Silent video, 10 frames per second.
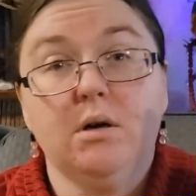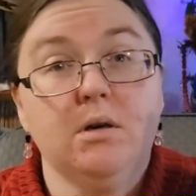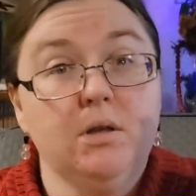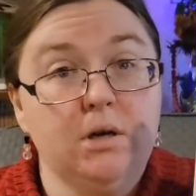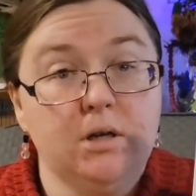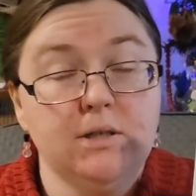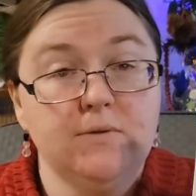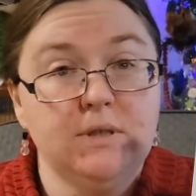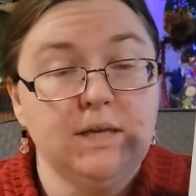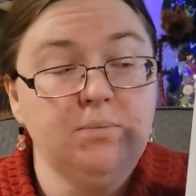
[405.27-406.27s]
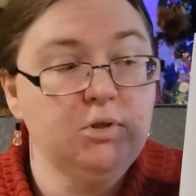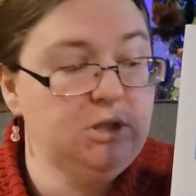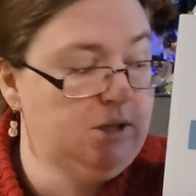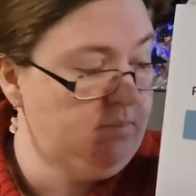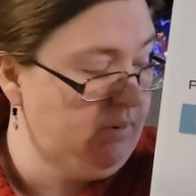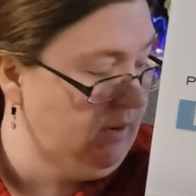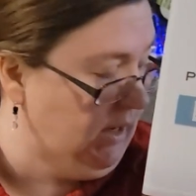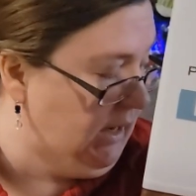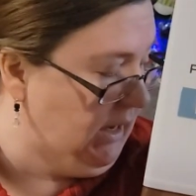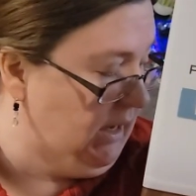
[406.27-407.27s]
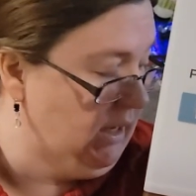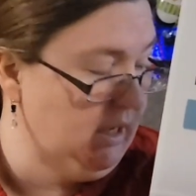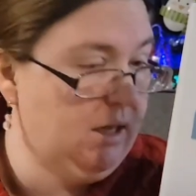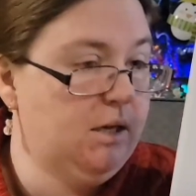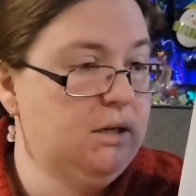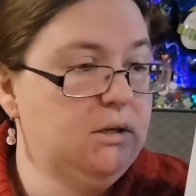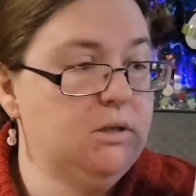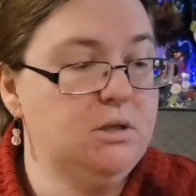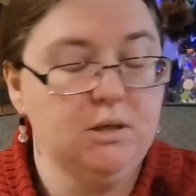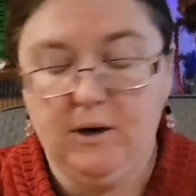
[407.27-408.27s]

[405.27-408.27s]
The Cost of Discipleship and